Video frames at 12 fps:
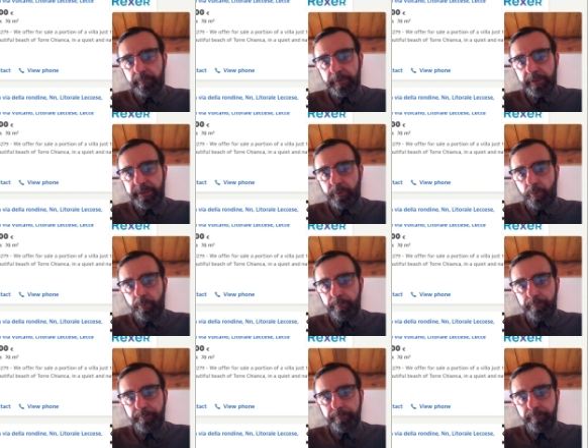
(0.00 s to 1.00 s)
So
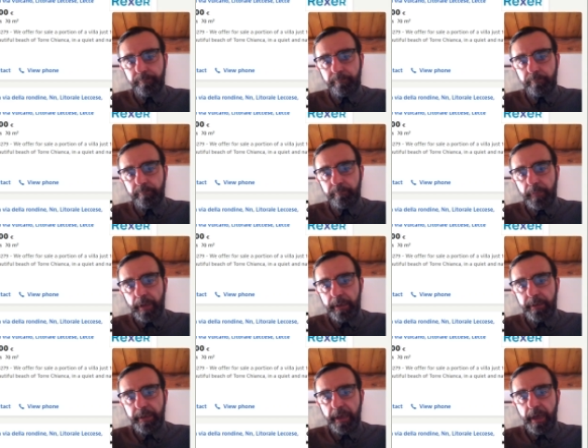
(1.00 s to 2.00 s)

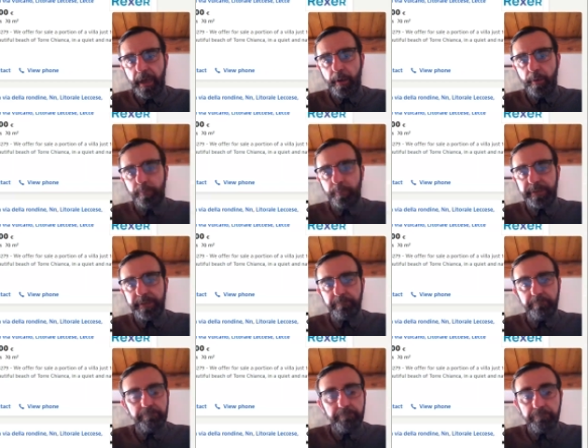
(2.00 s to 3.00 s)
the house,
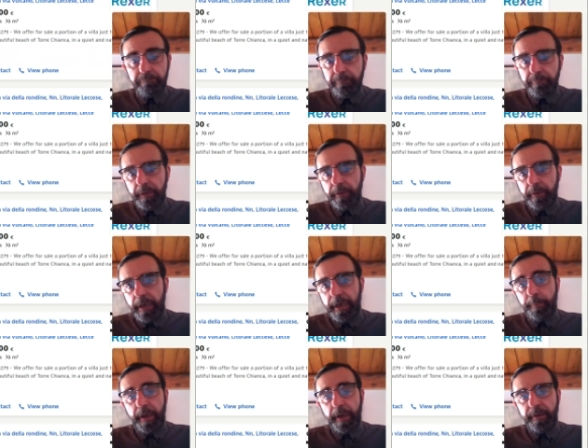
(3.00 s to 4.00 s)

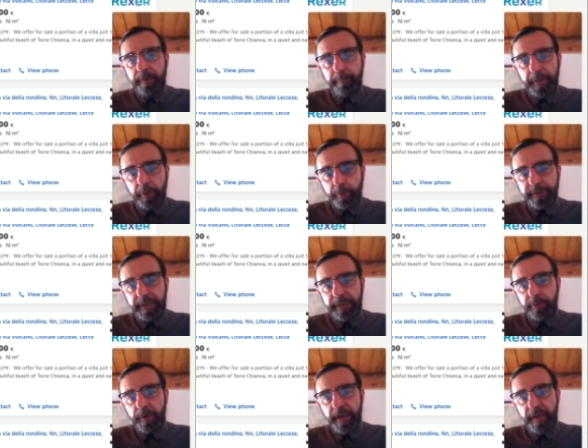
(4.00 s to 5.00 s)
anyway, because they
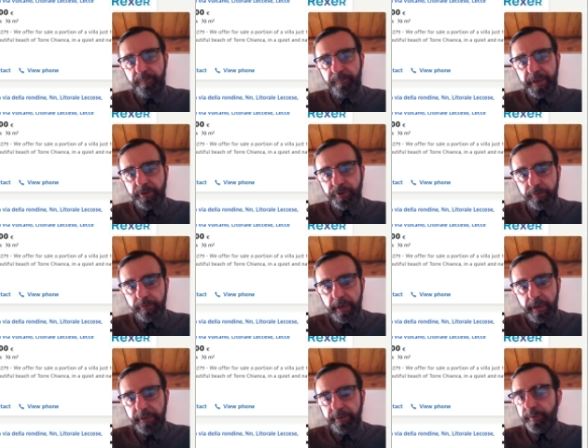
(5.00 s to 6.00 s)
don't have picture,
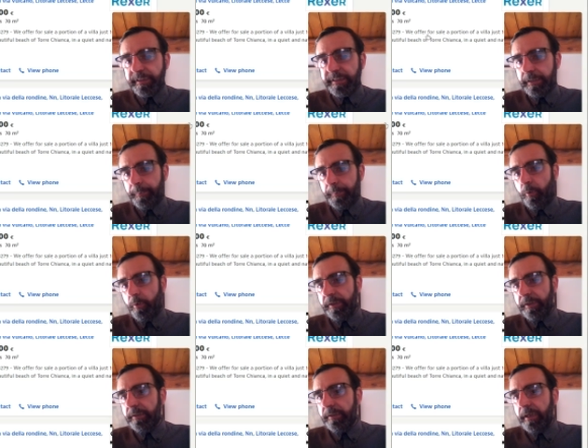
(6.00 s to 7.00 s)
I don't see the
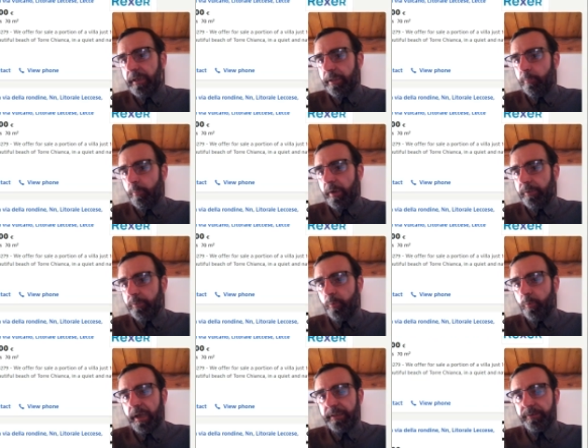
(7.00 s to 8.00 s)
point anyway
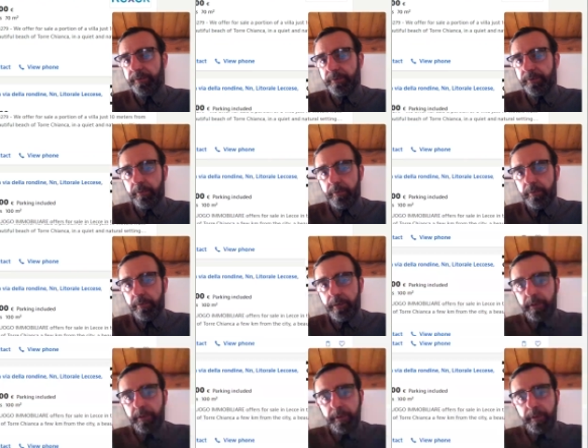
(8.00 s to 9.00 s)
to enter
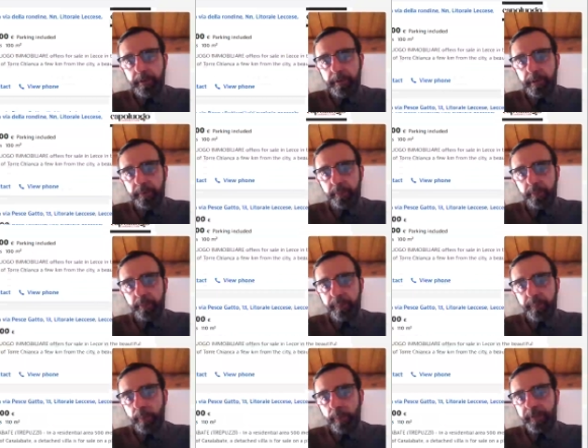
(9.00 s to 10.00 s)
into the
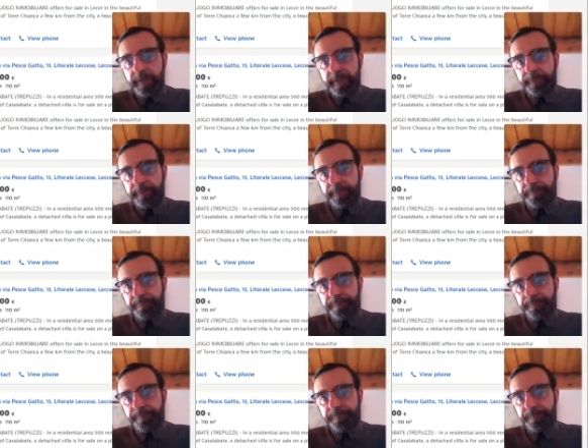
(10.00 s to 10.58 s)
property.